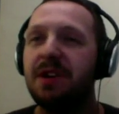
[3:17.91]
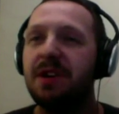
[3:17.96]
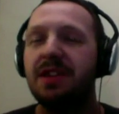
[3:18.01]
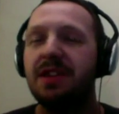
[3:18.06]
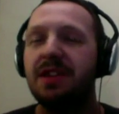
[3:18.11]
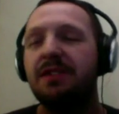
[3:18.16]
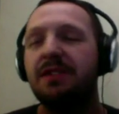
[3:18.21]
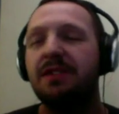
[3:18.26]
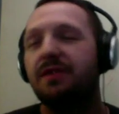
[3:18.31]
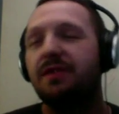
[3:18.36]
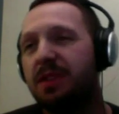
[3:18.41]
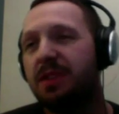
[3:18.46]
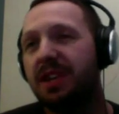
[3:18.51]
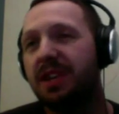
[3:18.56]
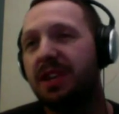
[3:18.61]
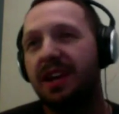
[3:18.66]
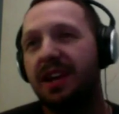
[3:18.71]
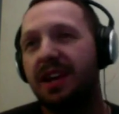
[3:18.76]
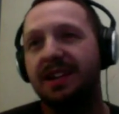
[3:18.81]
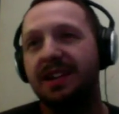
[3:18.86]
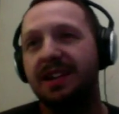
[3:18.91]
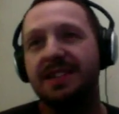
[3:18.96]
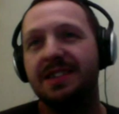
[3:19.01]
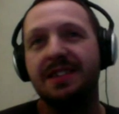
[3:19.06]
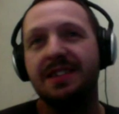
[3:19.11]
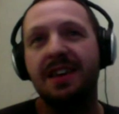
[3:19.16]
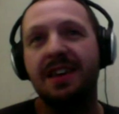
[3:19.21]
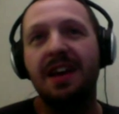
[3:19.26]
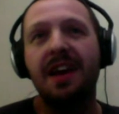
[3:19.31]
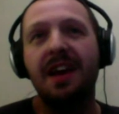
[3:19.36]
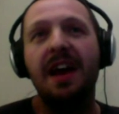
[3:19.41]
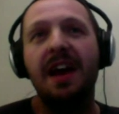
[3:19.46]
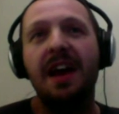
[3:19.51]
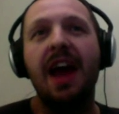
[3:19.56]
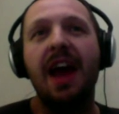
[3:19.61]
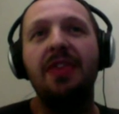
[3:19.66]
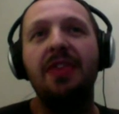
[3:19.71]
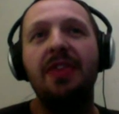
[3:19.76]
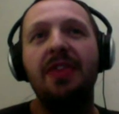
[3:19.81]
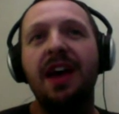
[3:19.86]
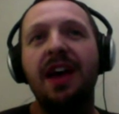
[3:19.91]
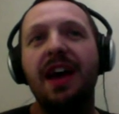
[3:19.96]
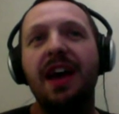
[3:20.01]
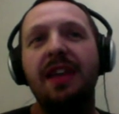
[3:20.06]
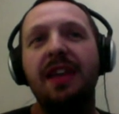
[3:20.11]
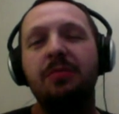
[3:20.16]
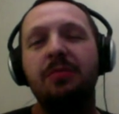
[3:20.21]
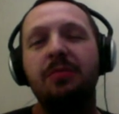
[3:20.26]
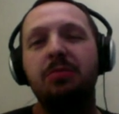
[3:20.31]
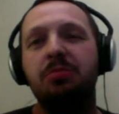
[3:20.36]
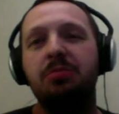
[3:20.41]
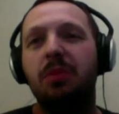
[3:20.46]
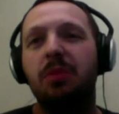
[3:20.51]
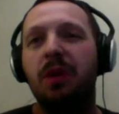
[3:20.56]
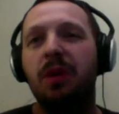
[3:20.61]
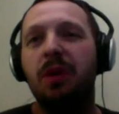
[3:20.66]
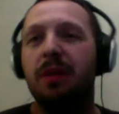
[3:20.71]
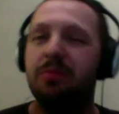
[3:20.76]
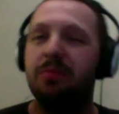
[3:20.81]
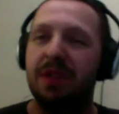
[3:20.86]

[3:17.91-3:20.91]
Smith from the Knicks, and then